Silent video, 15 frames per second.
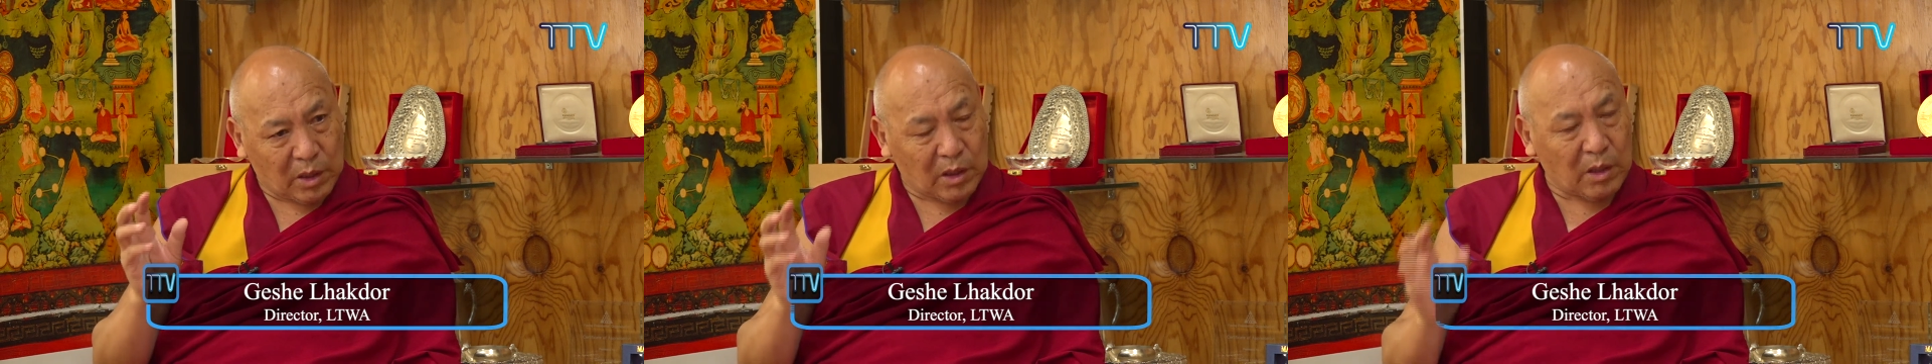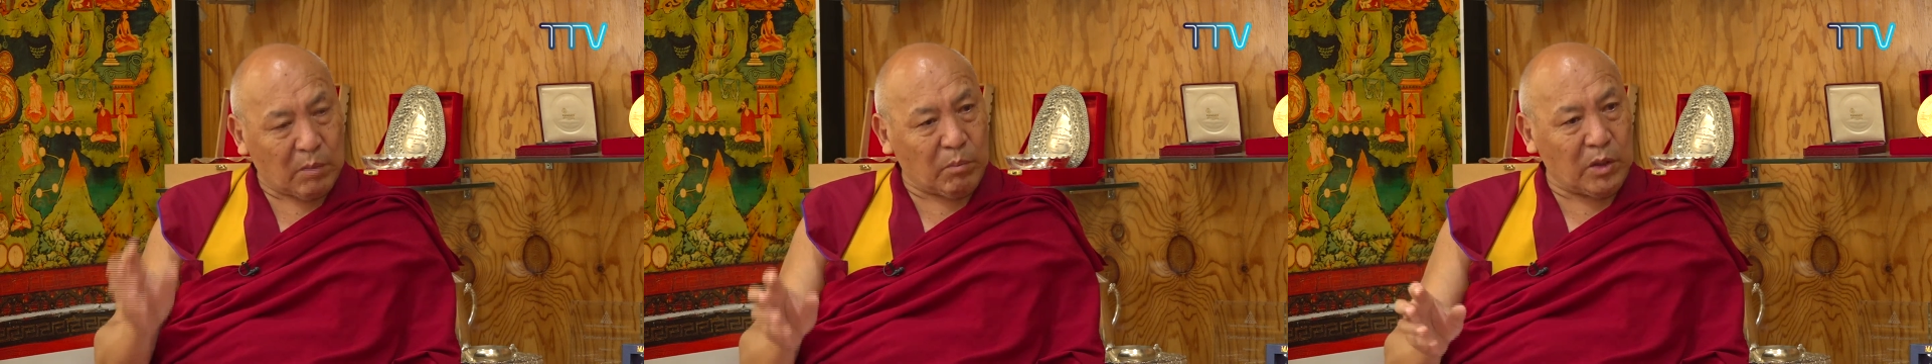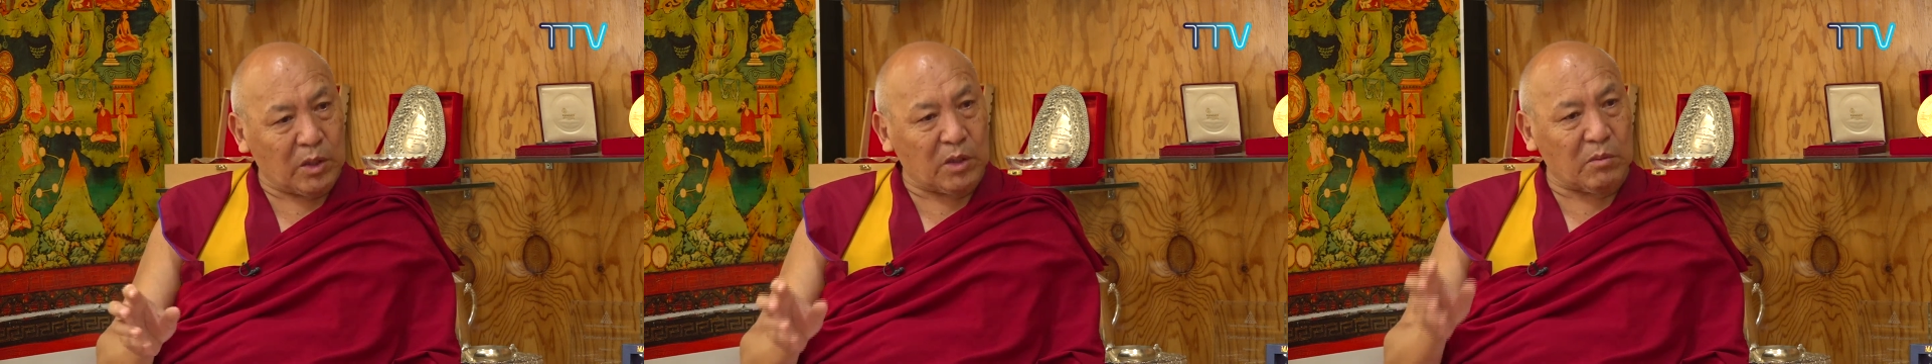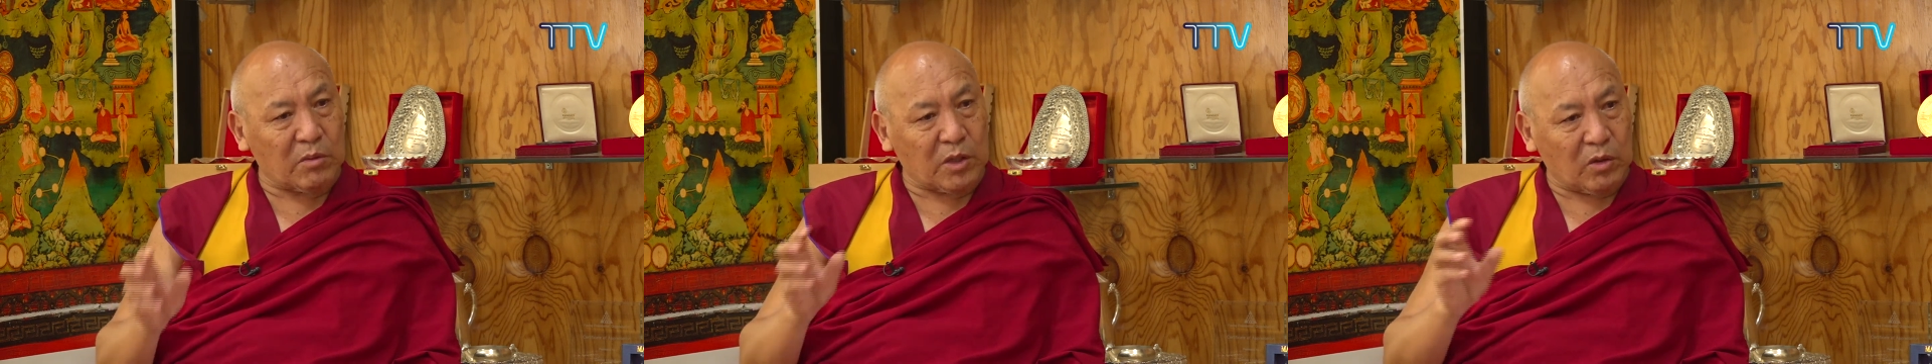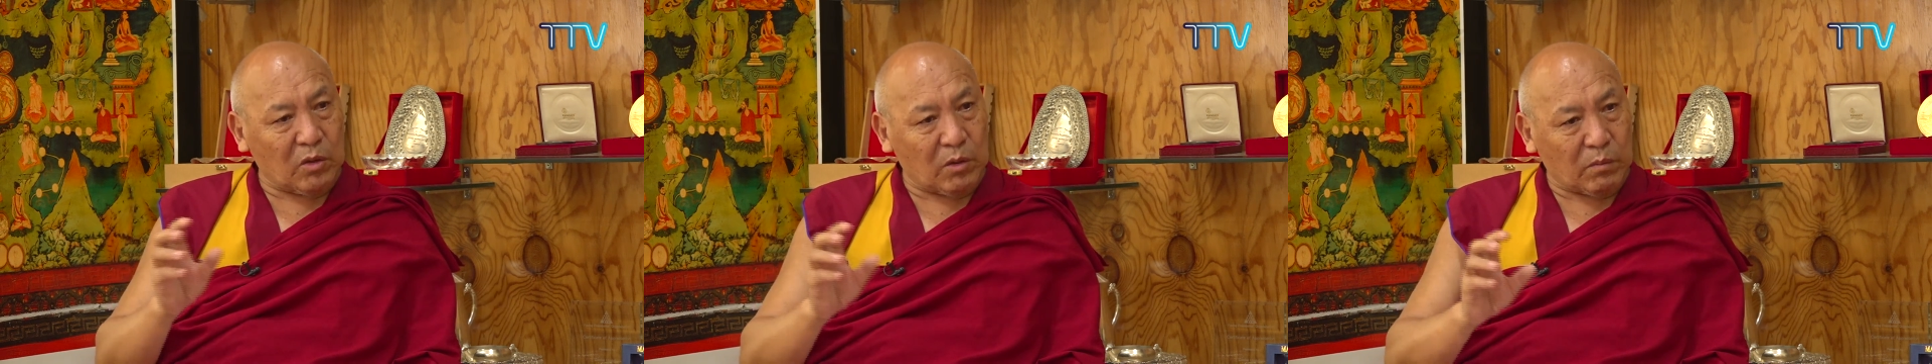a comparative
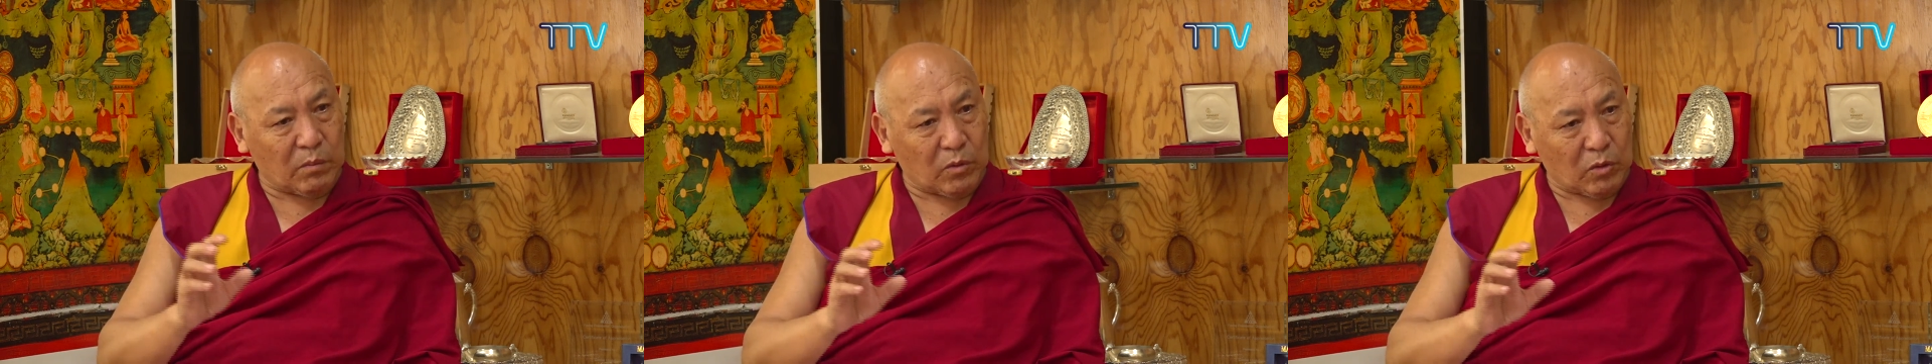study of